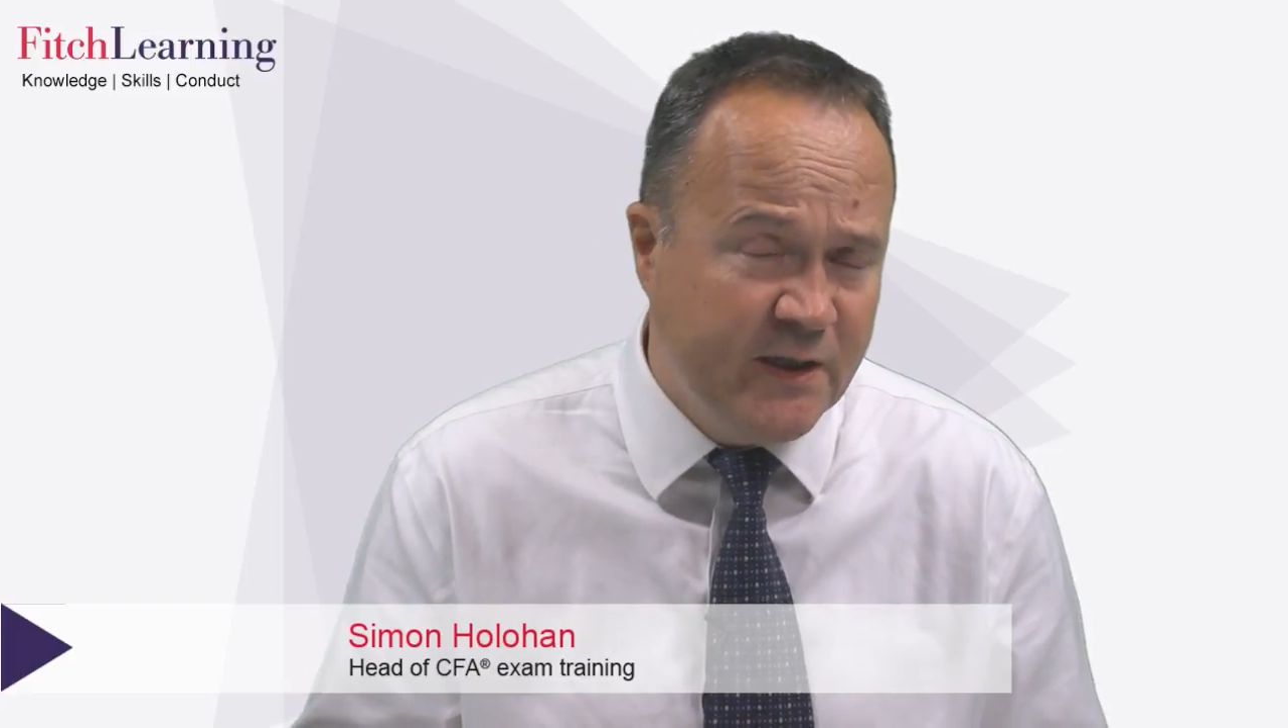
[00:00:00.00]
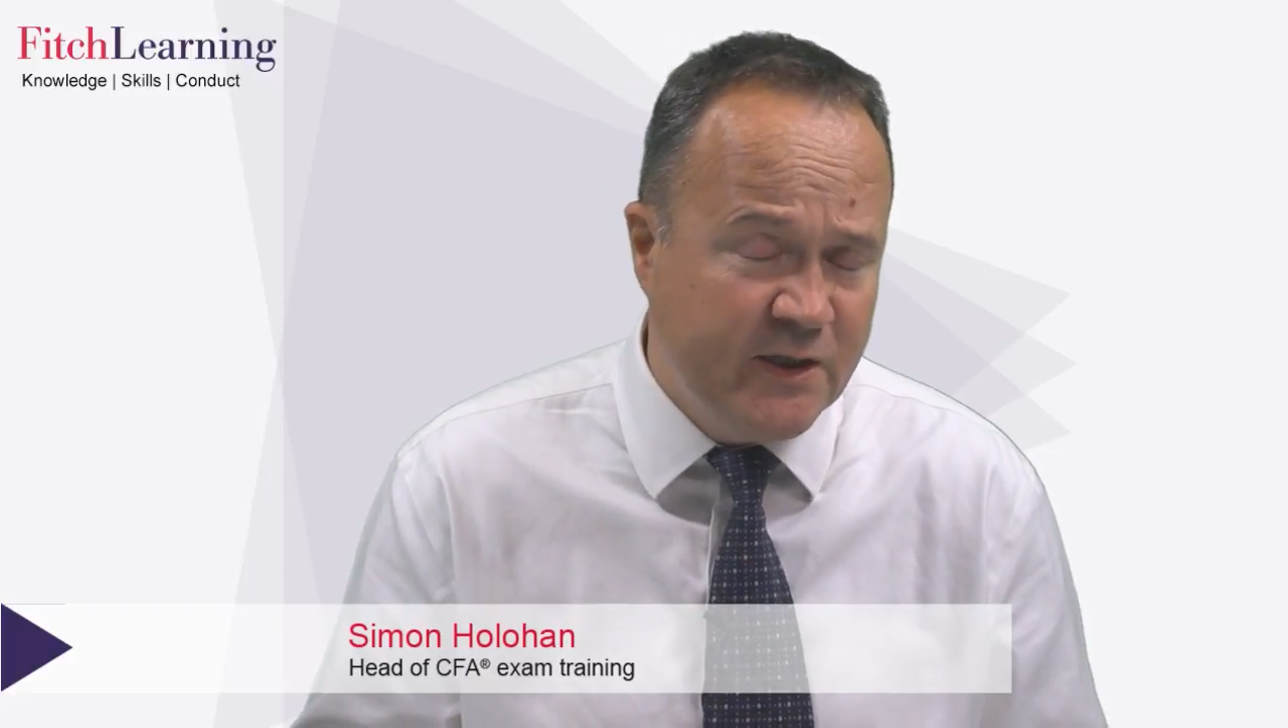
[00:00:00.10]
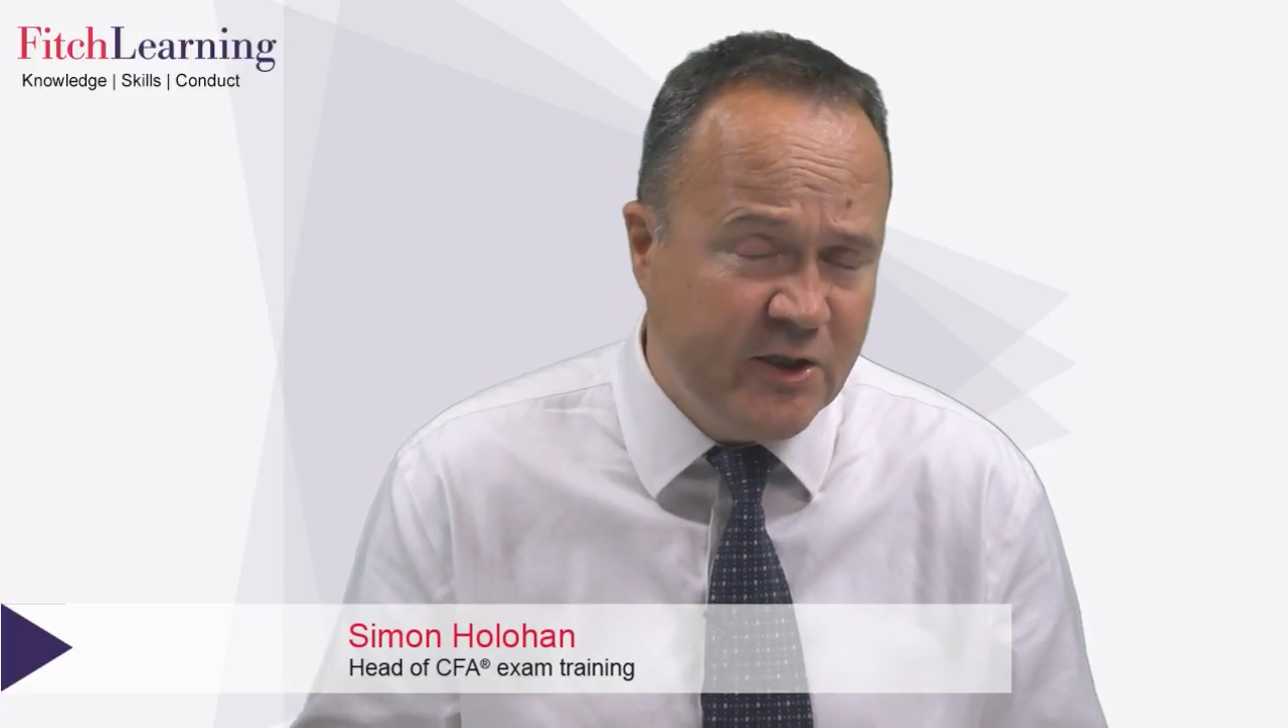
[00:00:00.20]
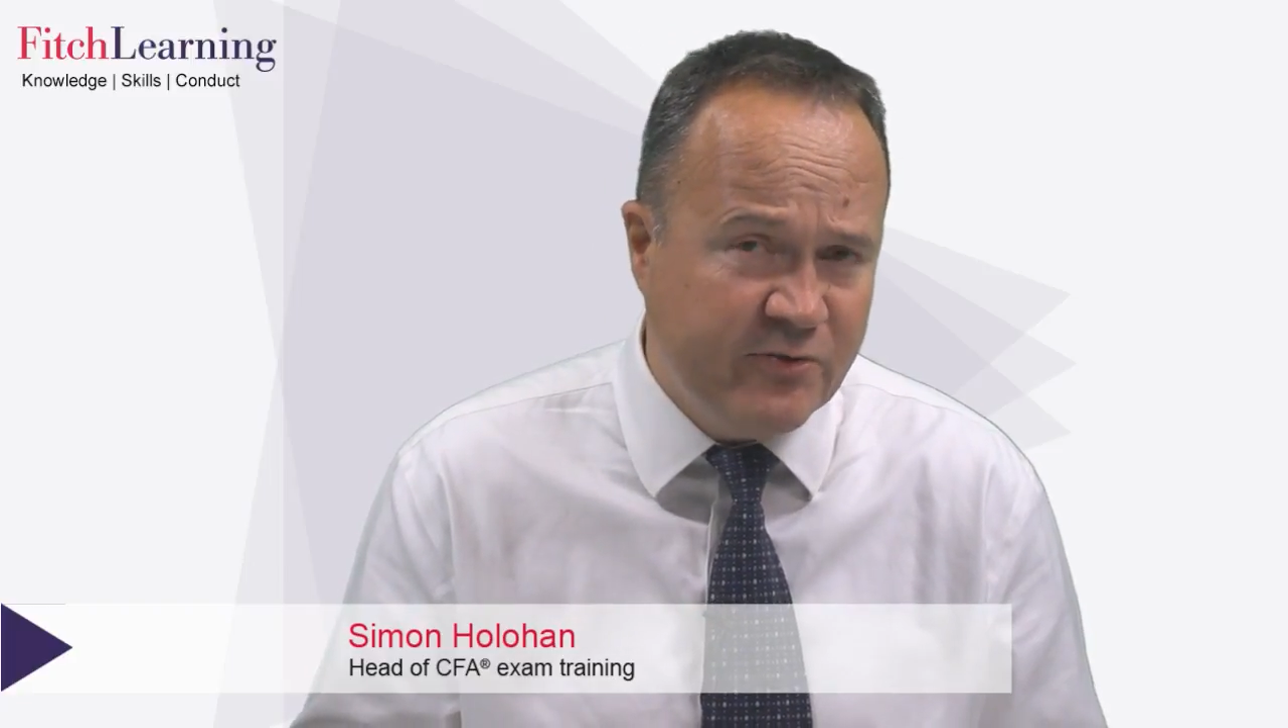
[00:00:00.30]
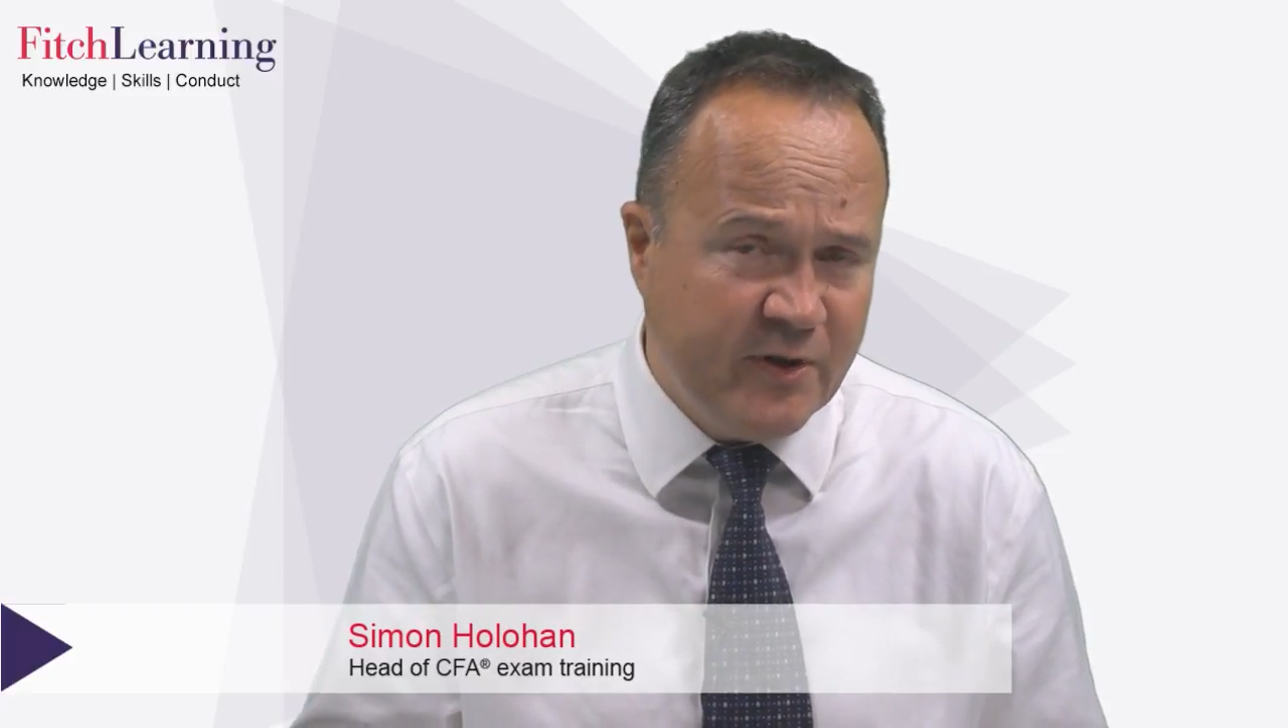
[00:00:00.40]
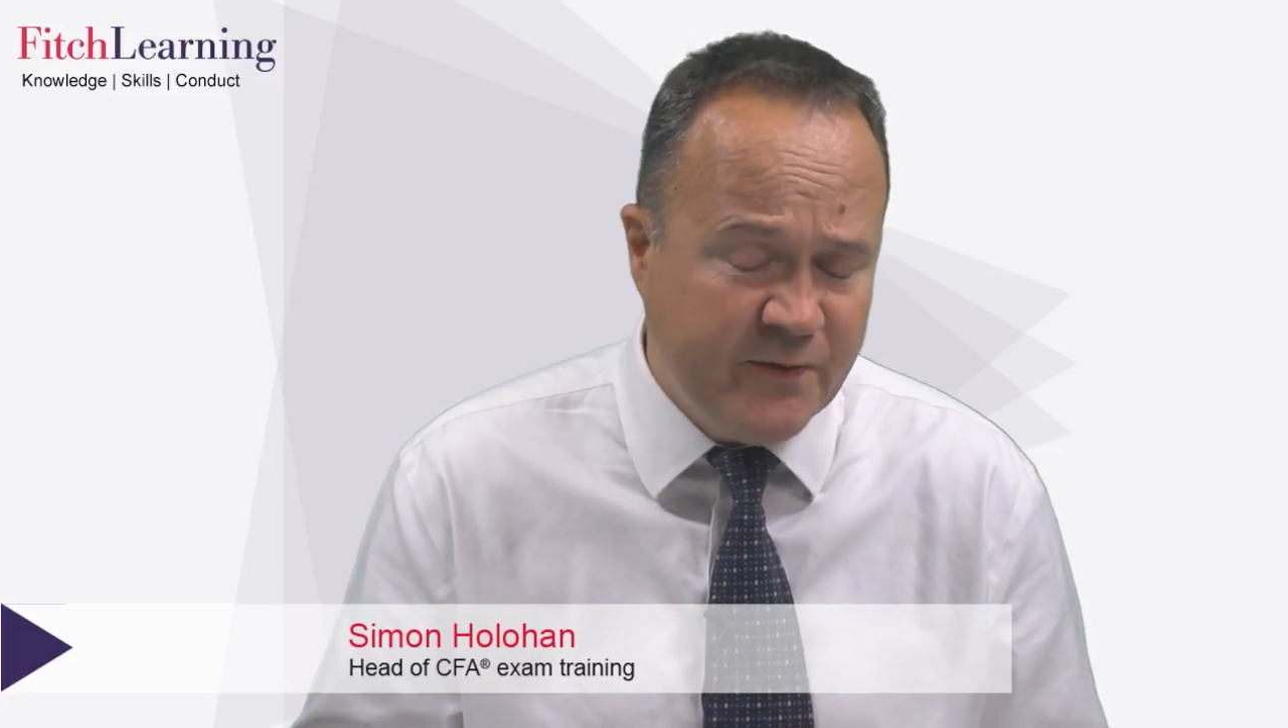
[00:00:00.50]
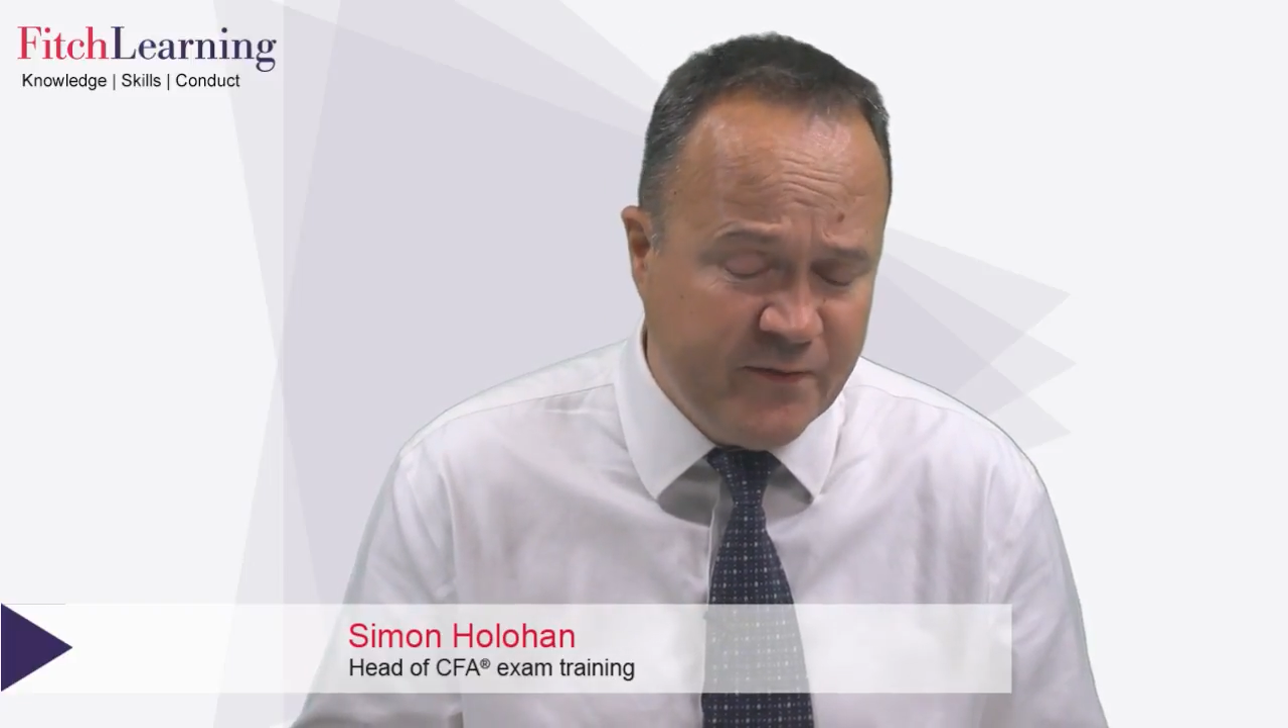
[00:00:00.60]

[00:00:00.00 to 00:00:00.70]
to create